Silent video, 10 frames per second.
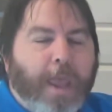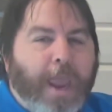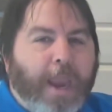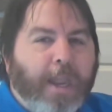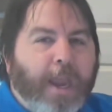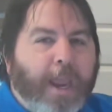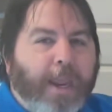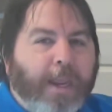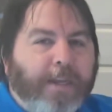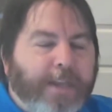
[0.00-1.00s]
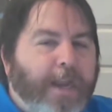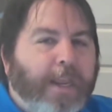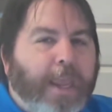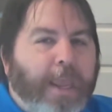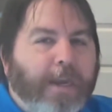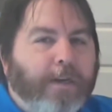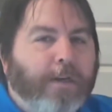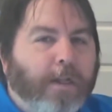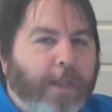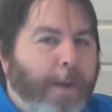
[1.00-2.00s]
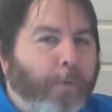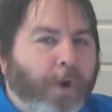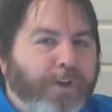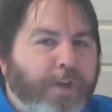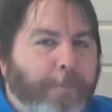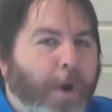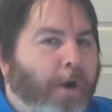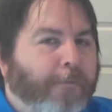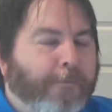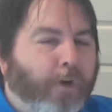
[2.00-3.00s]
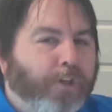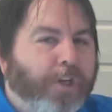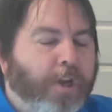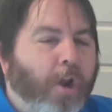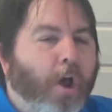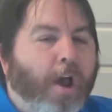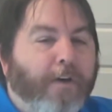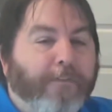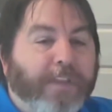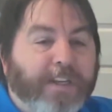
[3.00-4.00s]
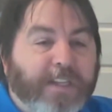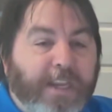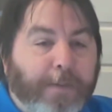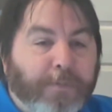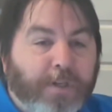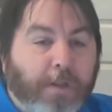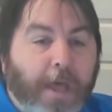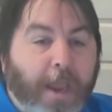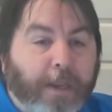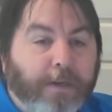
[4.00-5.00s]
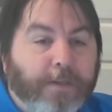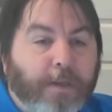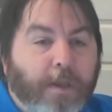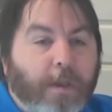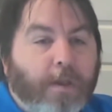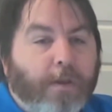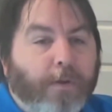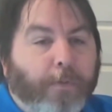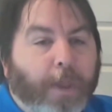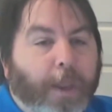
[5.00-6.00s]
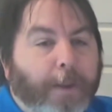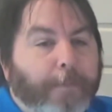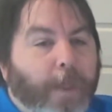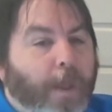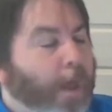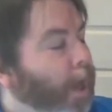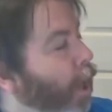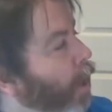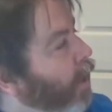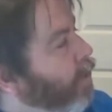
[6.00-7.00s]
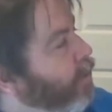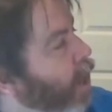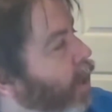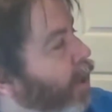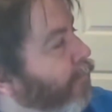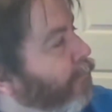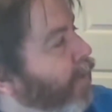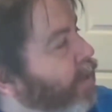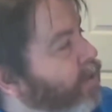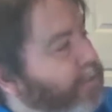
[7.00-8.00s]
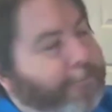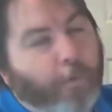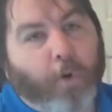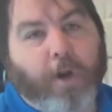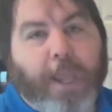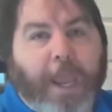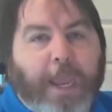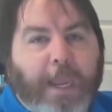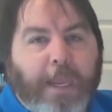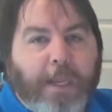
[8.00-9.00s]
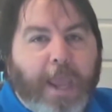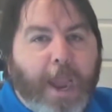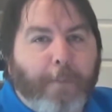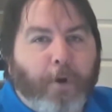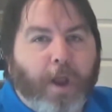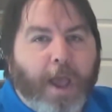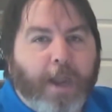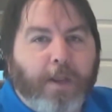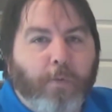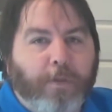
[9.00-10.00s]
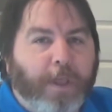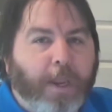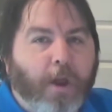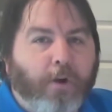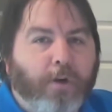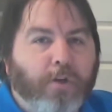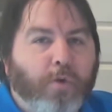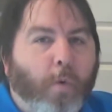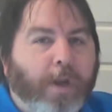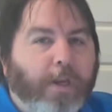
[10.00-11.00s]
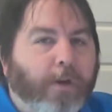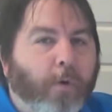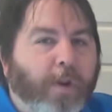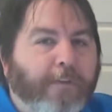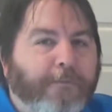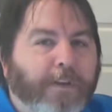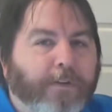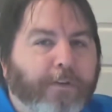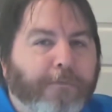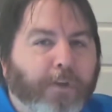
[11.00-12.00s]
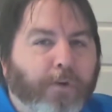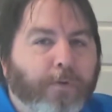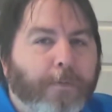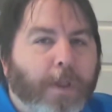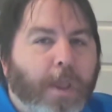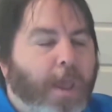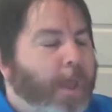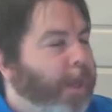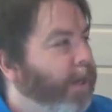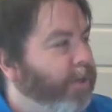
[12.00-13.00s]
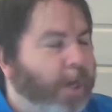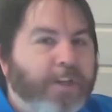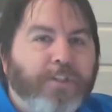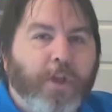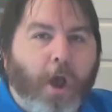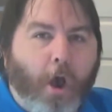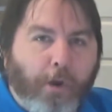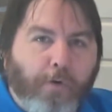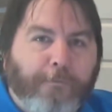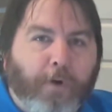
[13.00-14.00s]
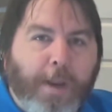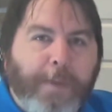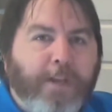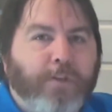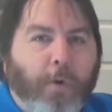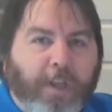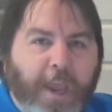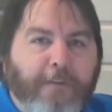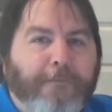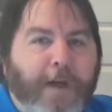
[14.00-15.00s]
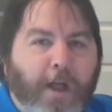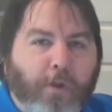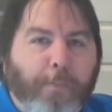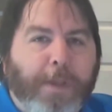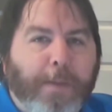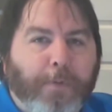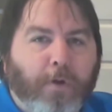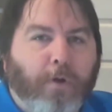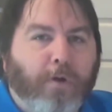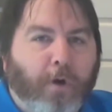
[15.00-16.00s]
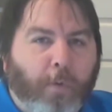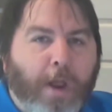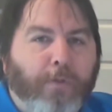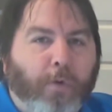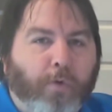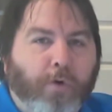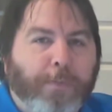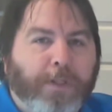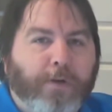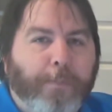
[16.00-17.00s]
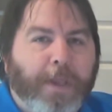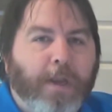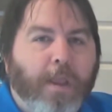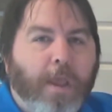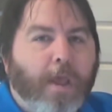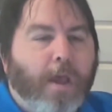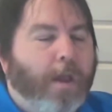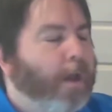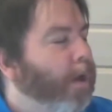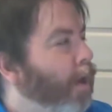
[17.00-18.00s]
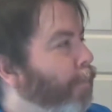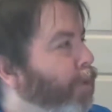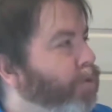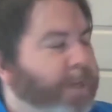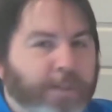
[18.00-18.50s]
and a dedicated collaboration bar version of the Teams client. Okay, it's got a fixed 4K camera on it with a 120-degree field of view. It does auto framing, so it can follow people around the room a little bit. using